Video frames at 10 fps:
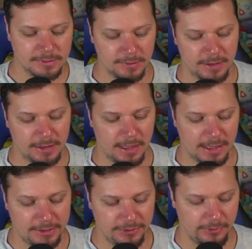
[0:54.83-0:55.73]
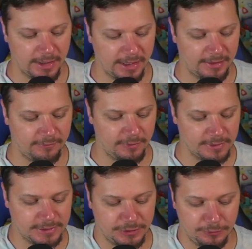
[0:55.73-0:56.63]
again, I do have
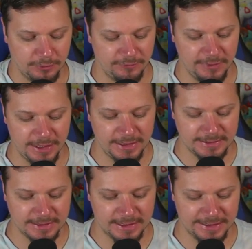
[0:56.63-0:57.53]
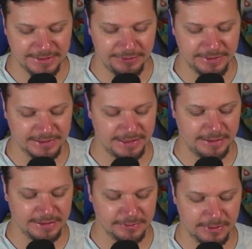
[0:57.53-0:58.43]
two of these, and as you can see,
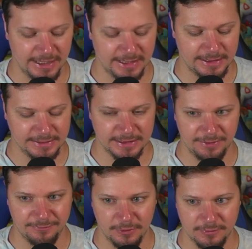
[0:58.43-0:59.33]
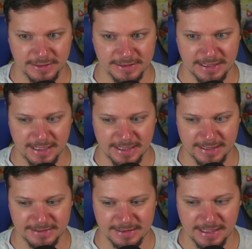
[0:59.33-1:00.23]
this one has Evolving
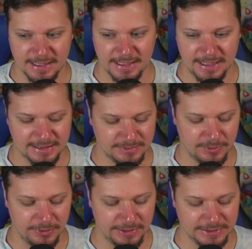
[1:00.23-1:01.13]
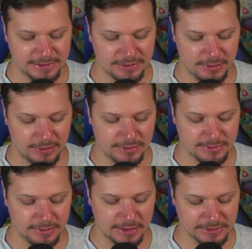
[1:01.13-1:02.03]
Skies, it has Brilliant
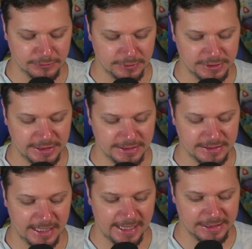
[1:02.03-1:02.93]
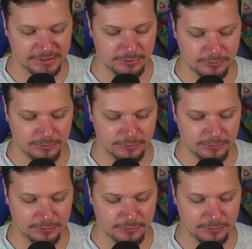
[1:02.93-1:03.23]
Stars, Lost Origins, Astral